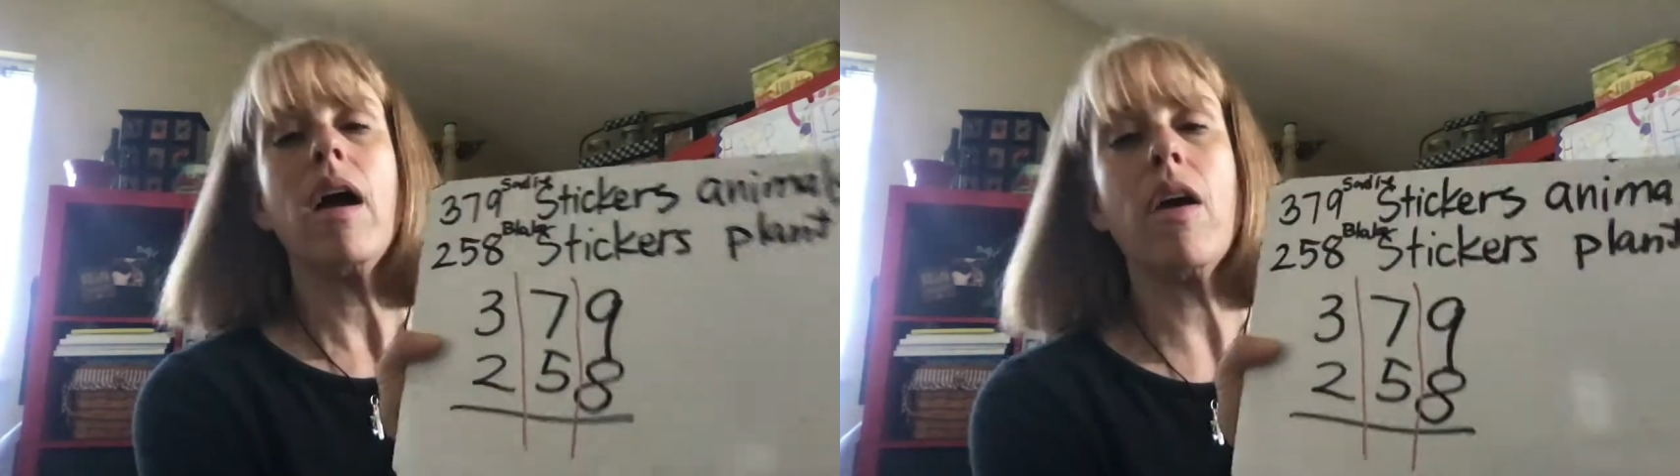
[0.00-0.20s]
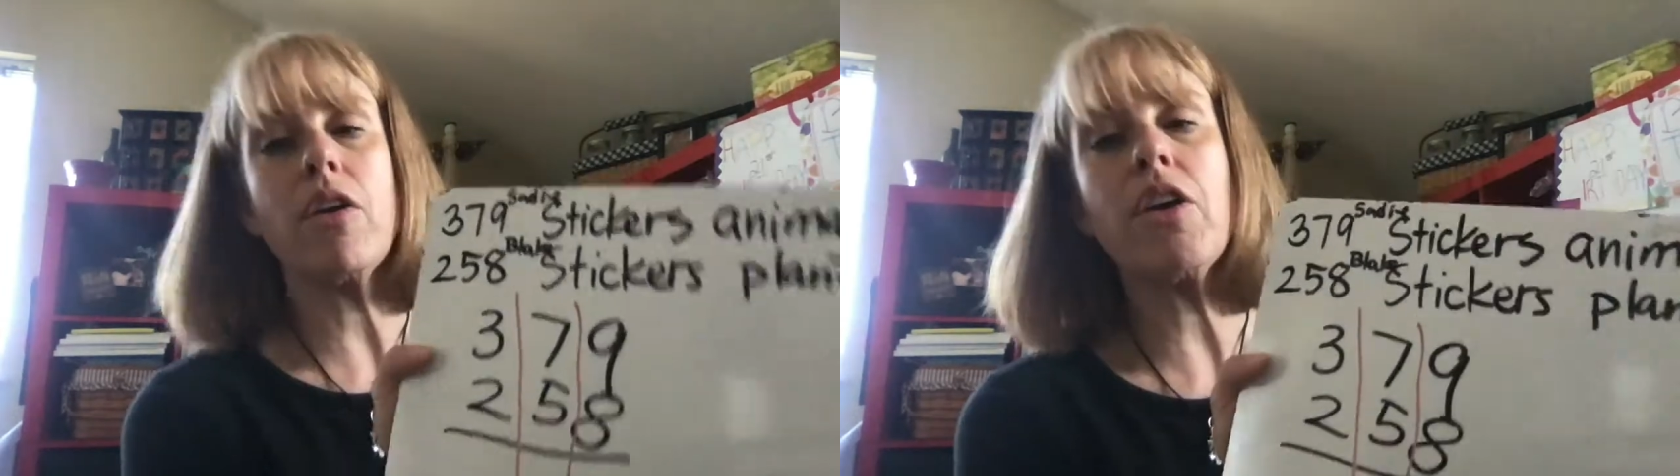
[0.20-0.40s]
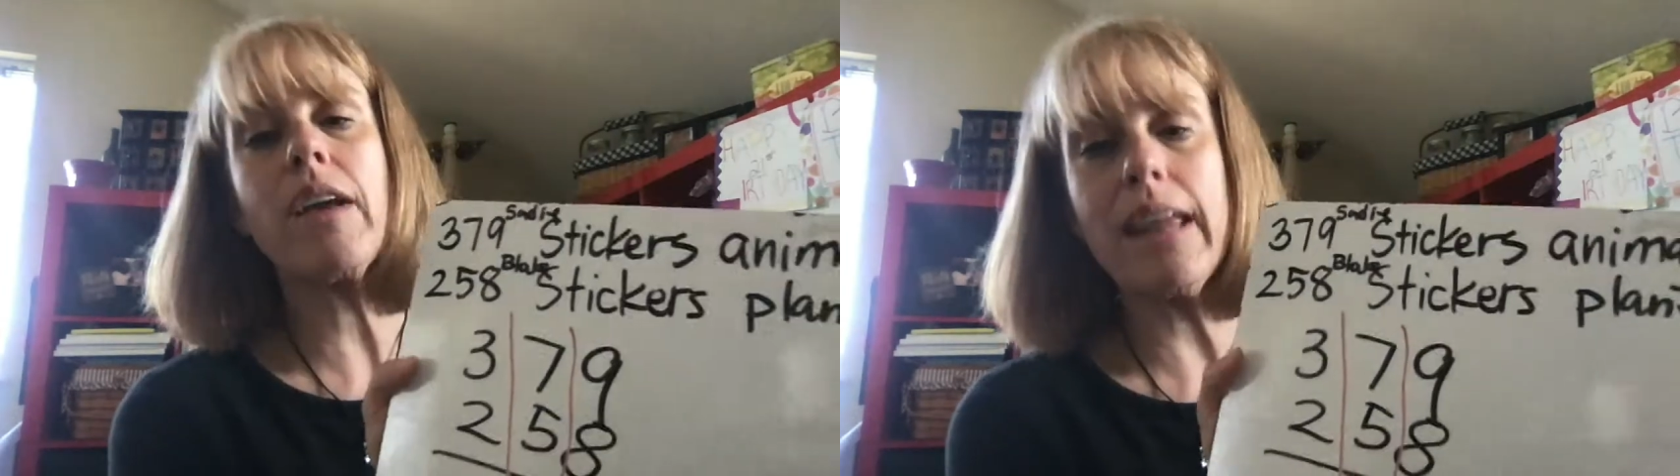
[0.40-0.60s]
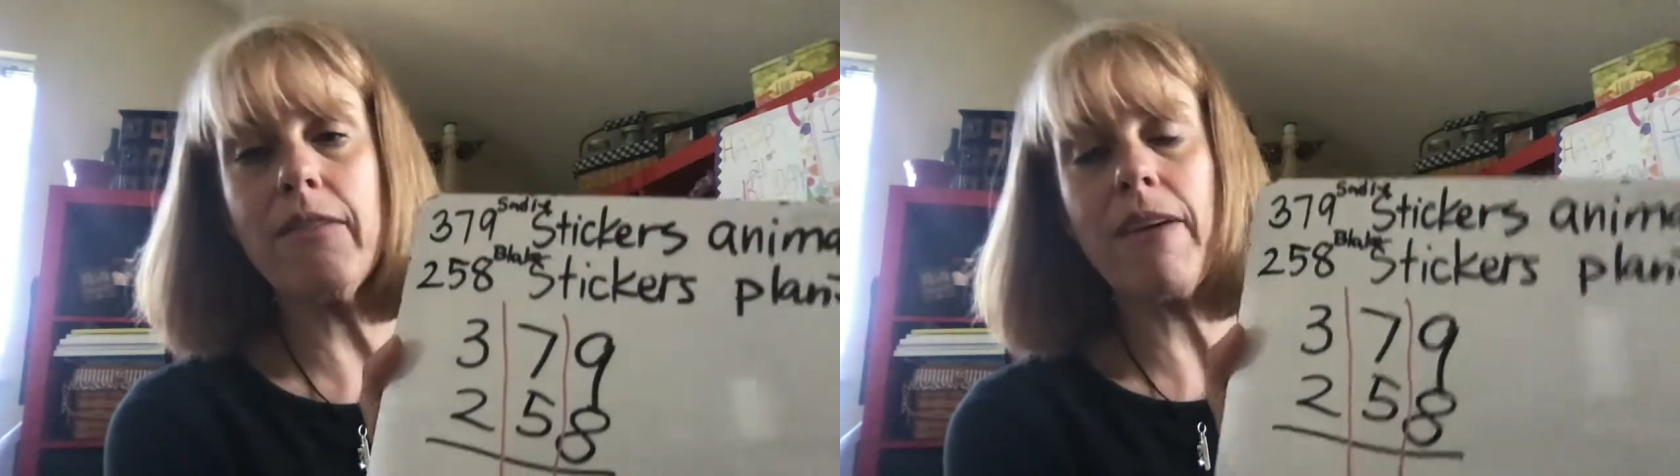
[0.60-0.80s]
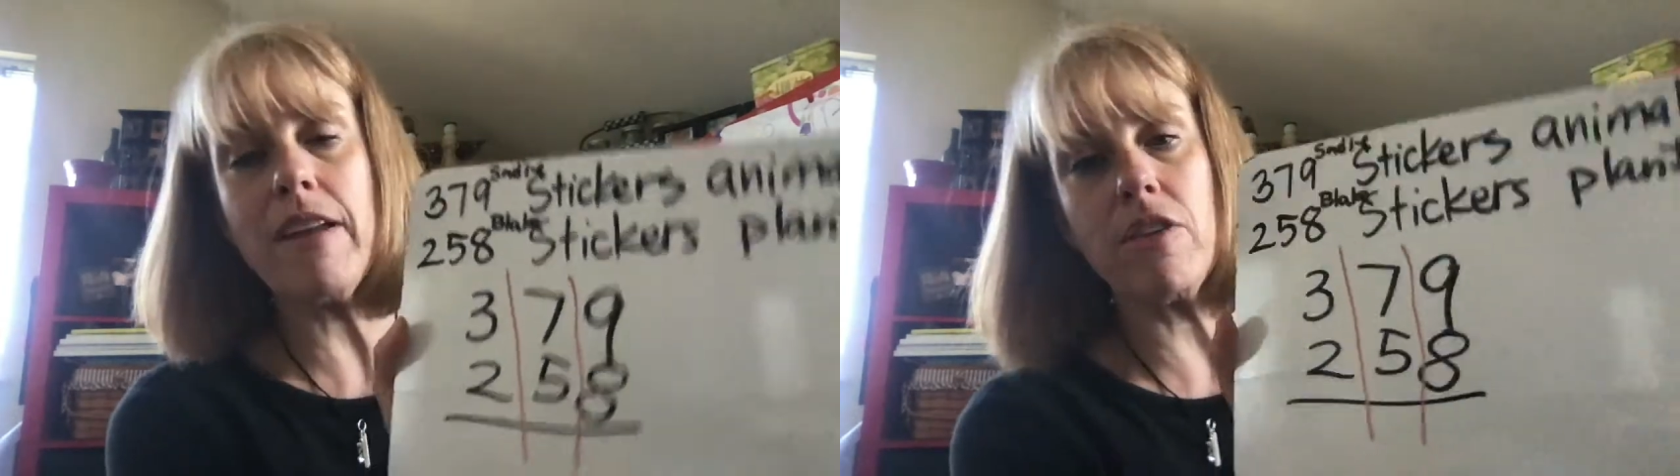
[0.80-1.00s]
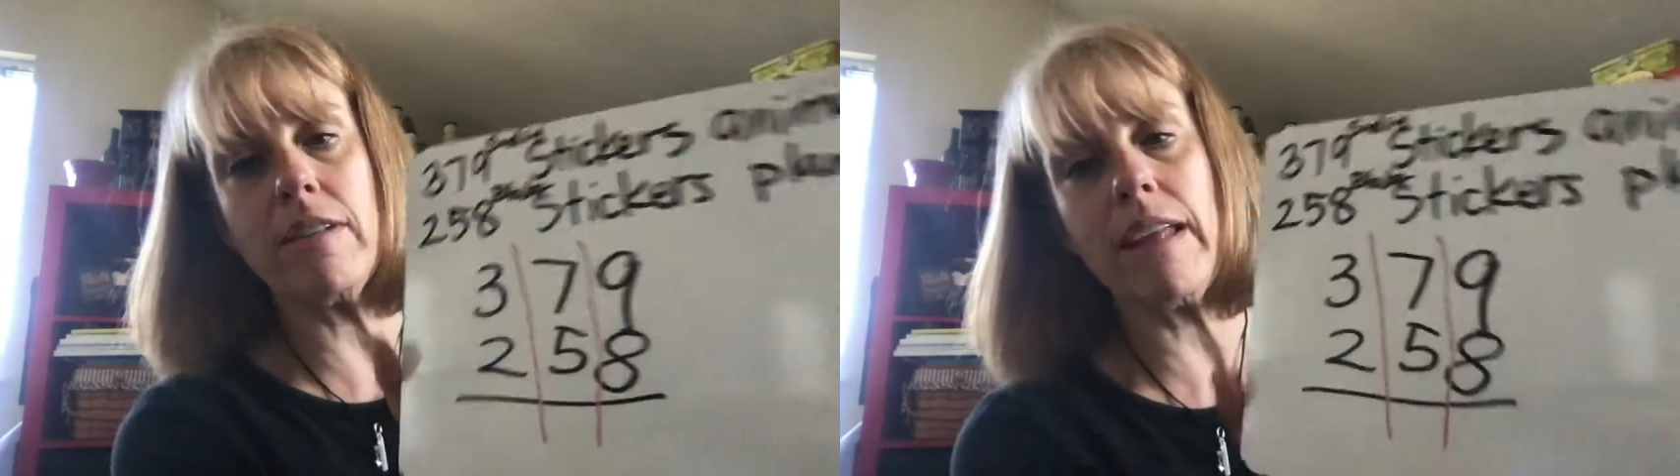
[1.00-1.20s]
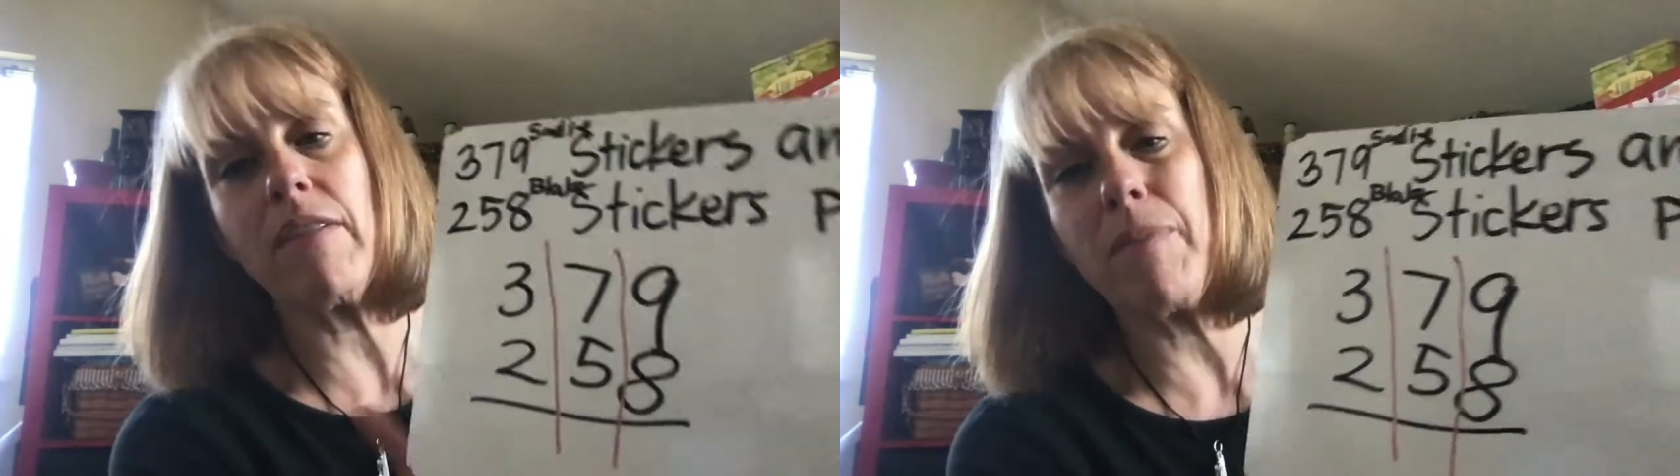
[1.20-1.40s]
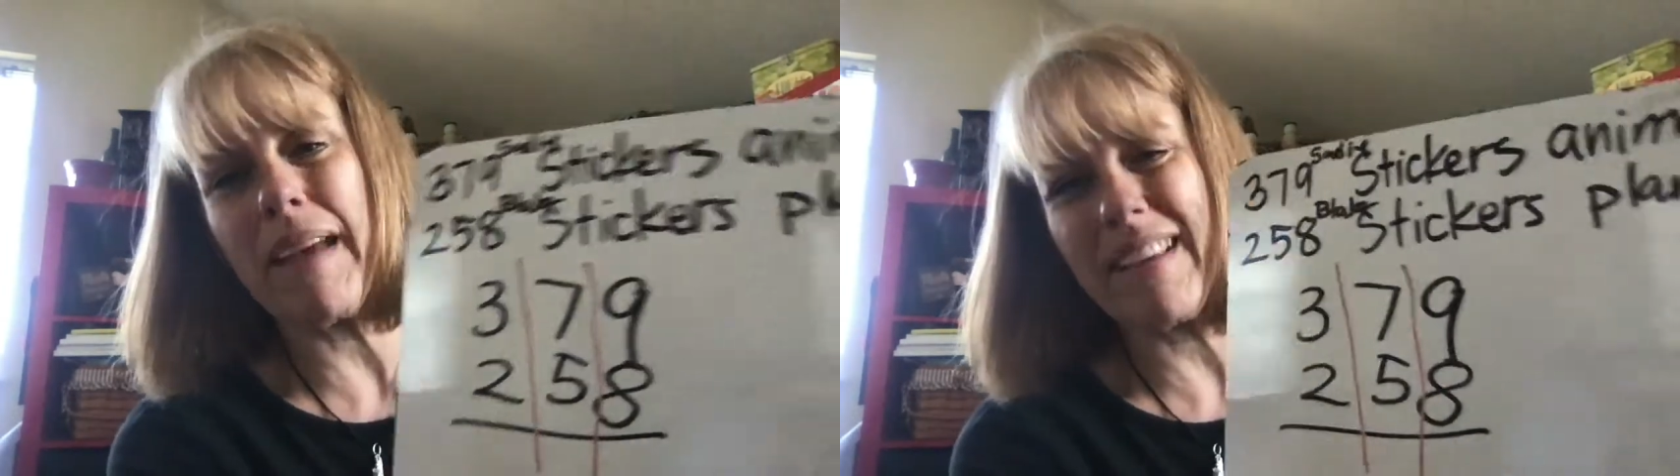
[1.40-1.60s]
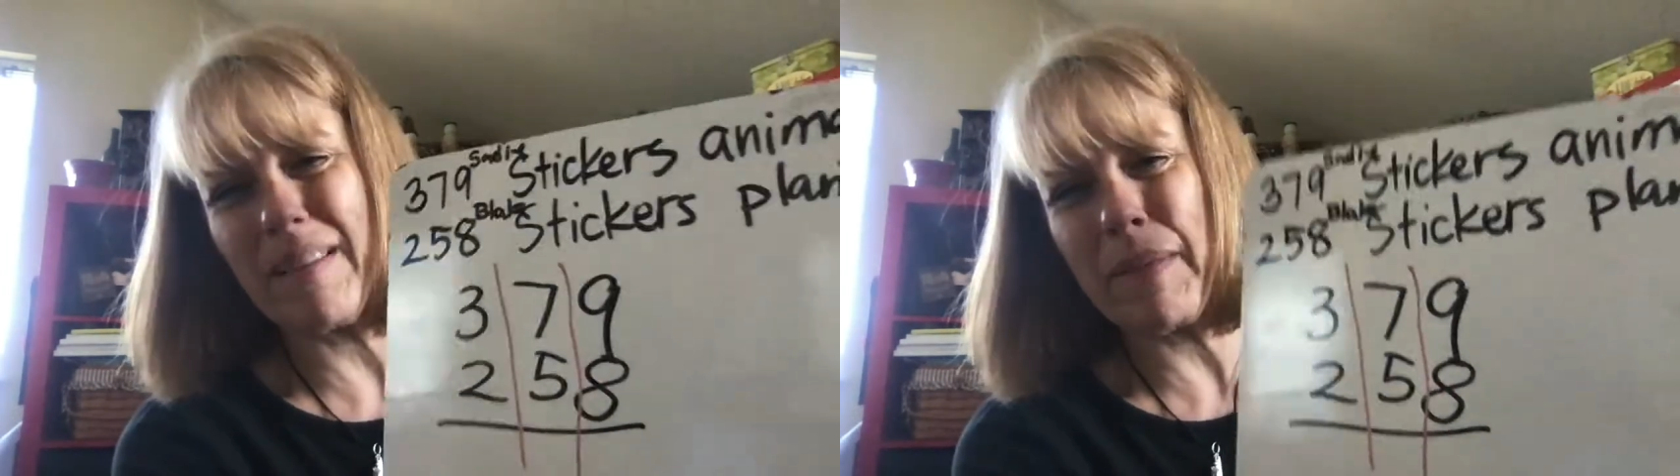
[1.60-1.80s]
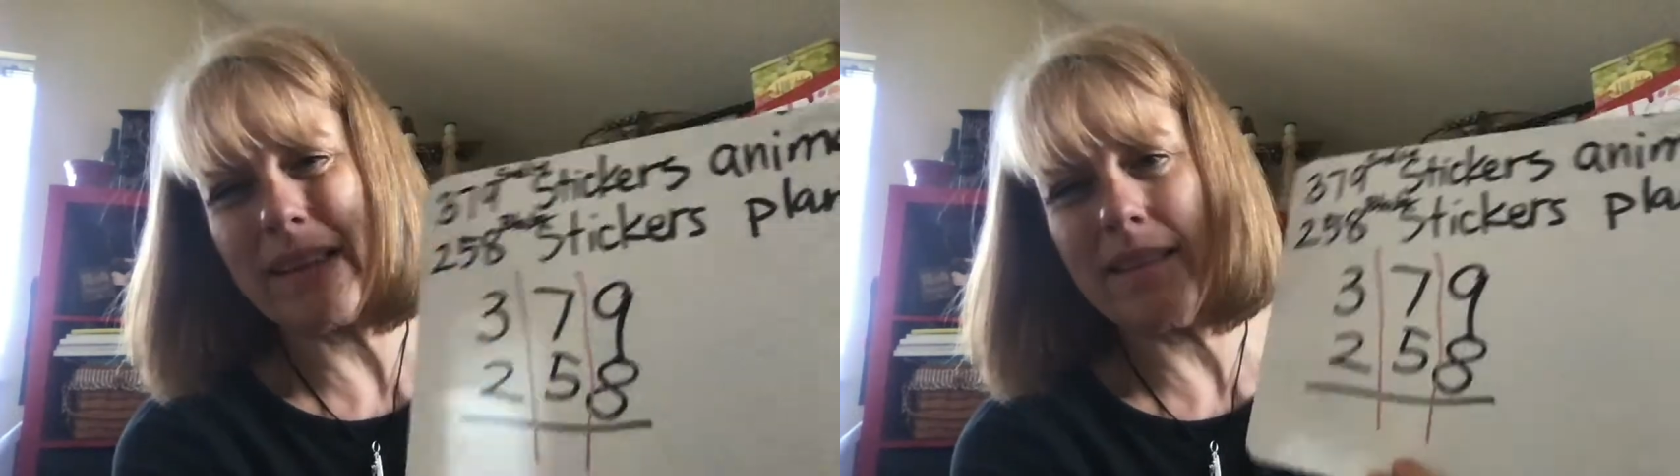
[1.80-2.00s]
or you're going to find yourself
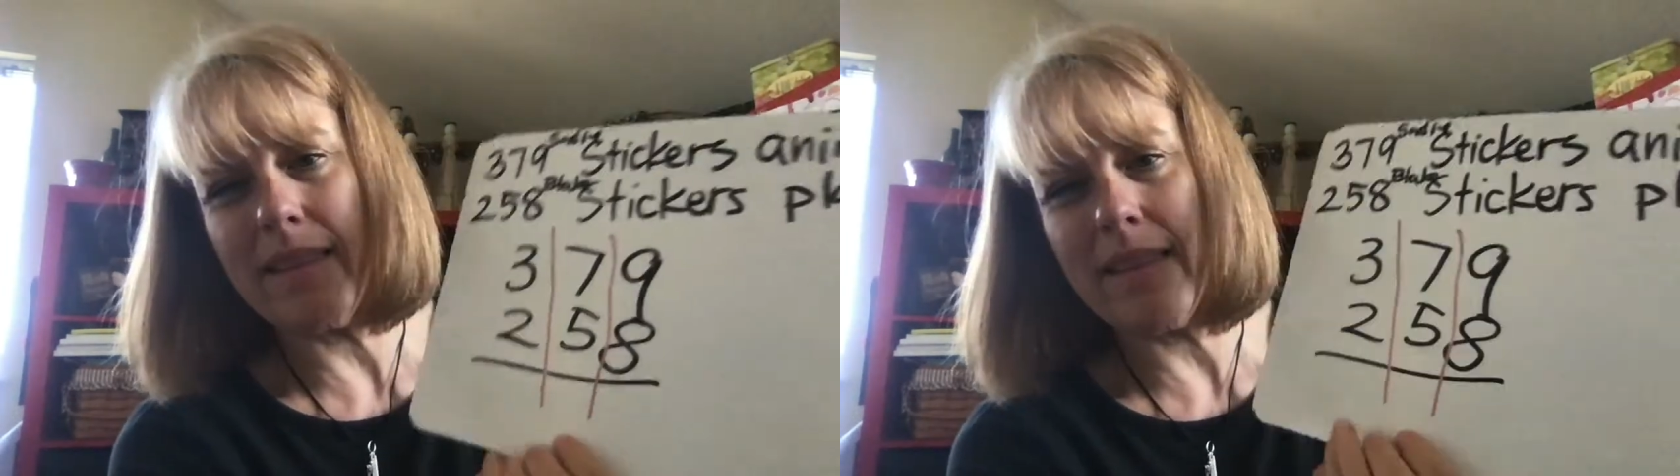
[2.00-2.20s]
mixing